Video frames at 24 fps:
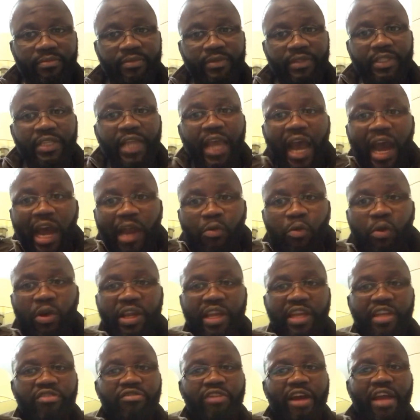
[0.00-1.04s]
The
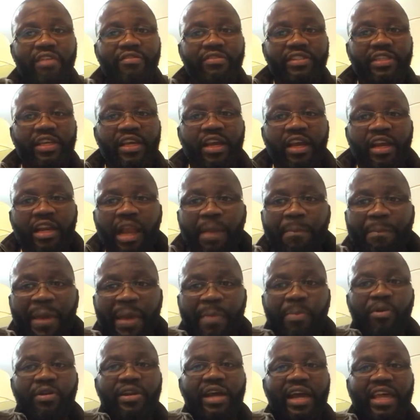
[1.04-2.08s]
hard-working drivers, the
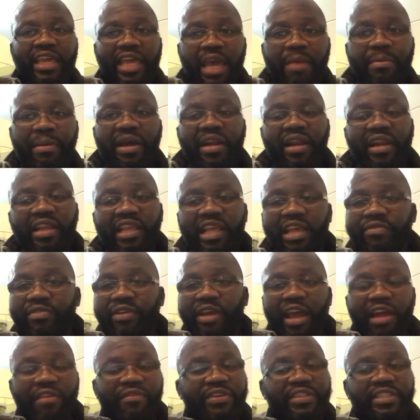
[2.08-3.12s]
people that came out and give you
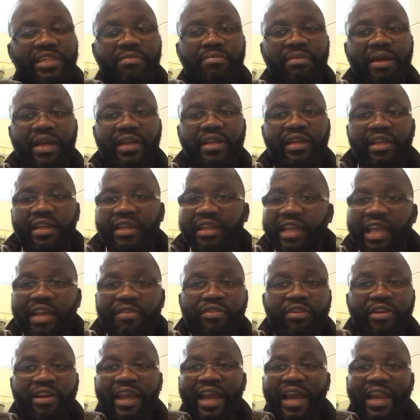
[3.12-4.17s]
everything, man. Gave you
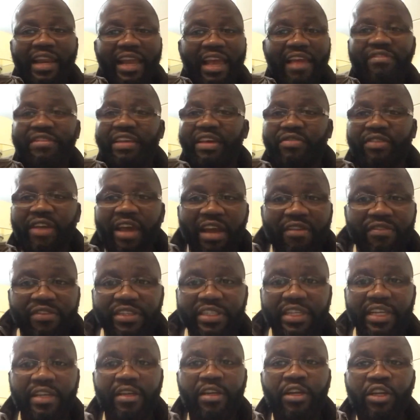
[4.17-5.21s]
their life, gave you
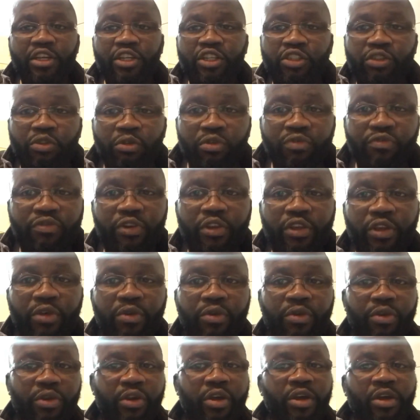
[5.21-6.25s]
everything. Stood for
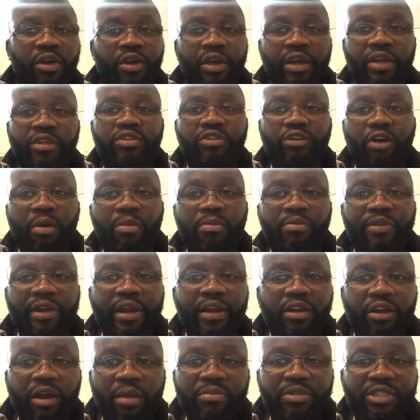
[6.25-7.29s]
you. Come rain,
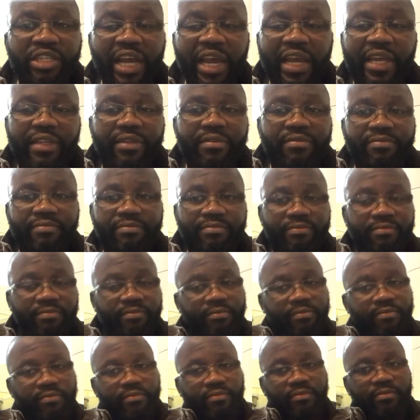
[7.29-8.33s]
come shine.
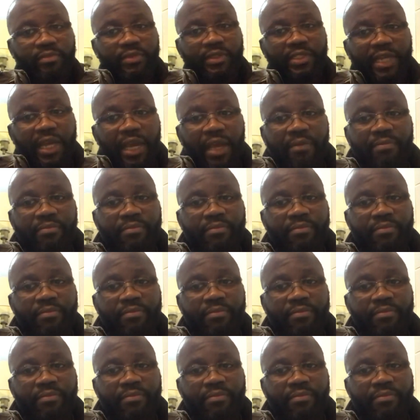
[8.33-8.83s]
Yeah.